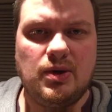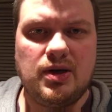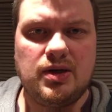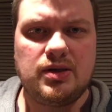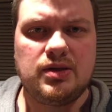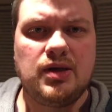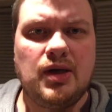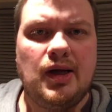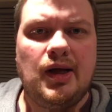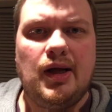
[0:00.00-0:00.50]

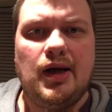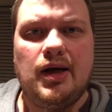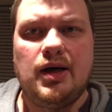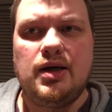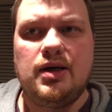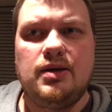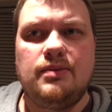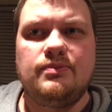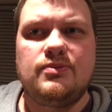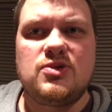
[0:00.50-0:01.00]
One.
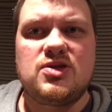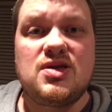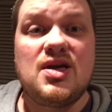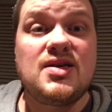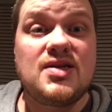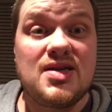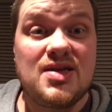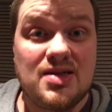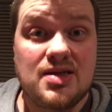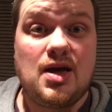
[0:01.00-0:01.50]

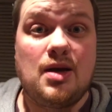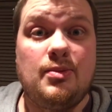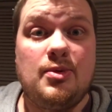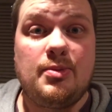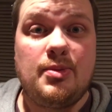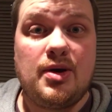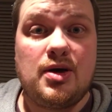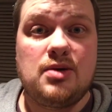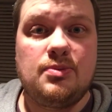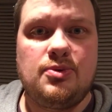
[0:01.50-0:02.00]
SNES is
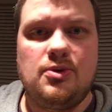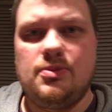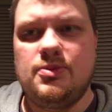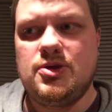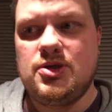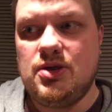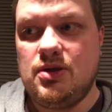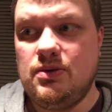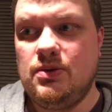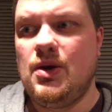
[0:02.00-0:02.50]
coming back, I
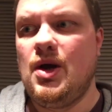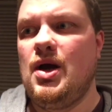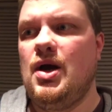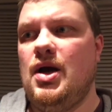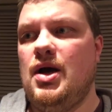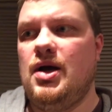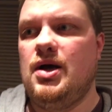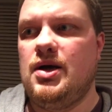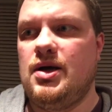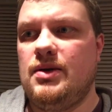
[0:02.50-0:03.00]
promise you.
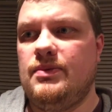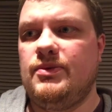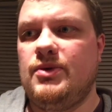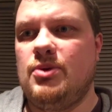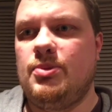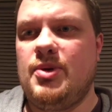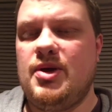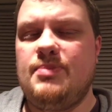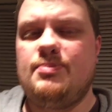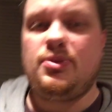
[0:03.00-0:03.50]

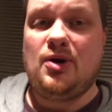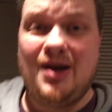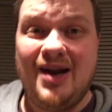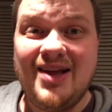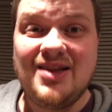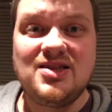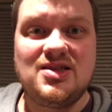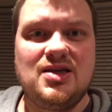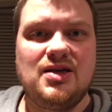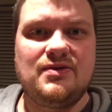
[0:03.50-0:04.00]
There'll be
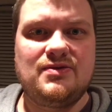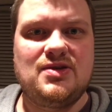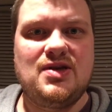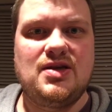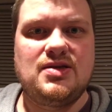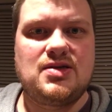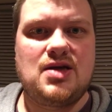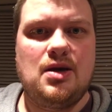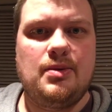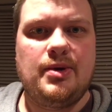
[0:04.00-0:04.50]
plenty of
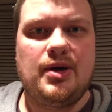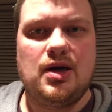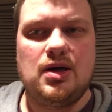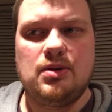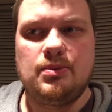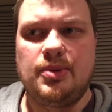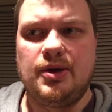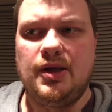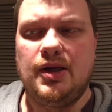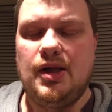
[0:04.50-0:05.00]
SNES coming
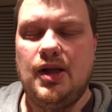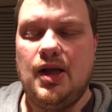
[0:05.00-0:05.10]
up.